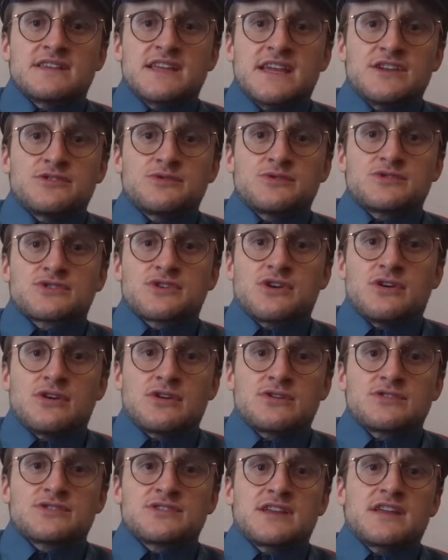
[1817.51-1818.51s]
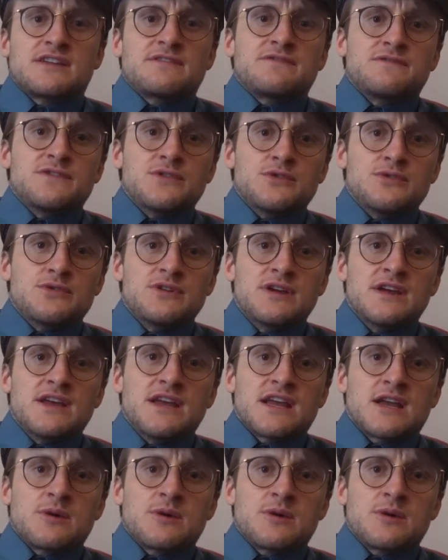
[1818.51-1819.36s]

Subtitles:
dangerous cars and food